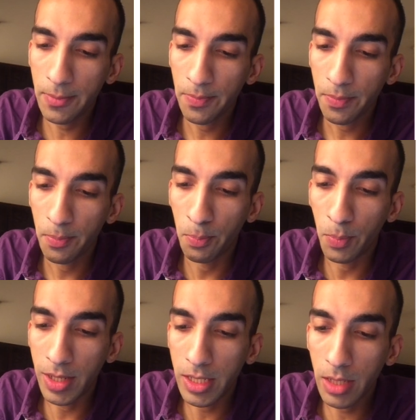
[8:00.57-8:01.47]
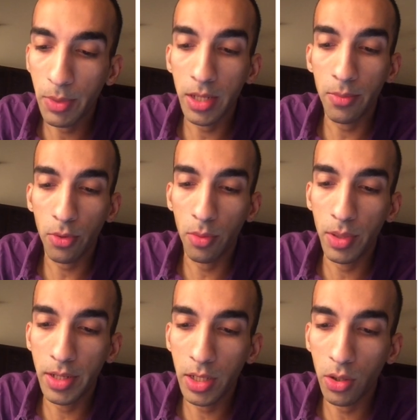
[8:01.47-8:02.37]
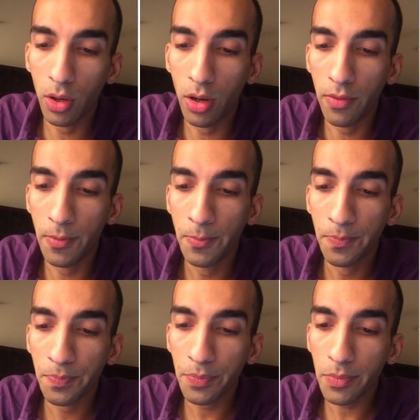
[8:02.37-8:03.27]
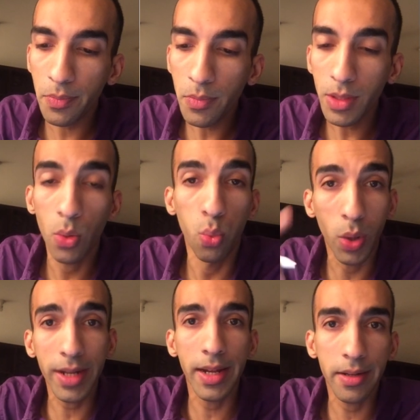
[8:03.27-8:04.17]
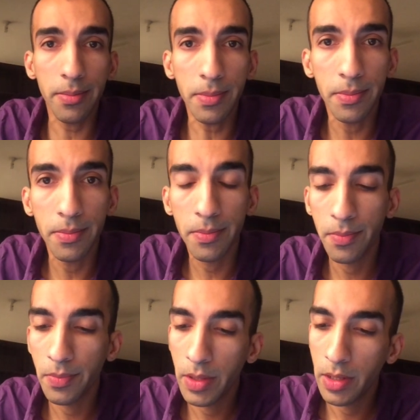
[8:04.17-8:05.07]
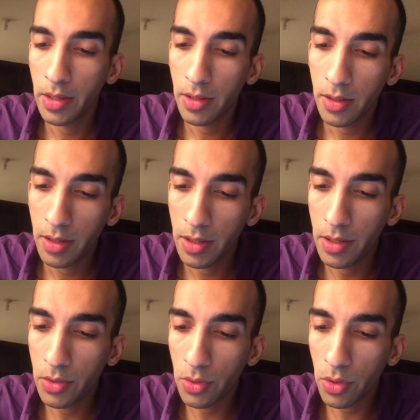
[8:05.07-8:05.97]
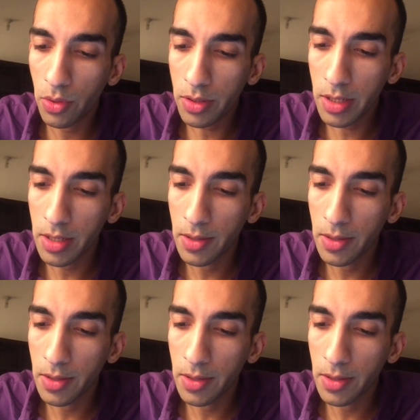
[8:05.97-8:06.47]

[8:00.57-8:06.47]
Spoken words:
multiply the probability of one item into the quantity.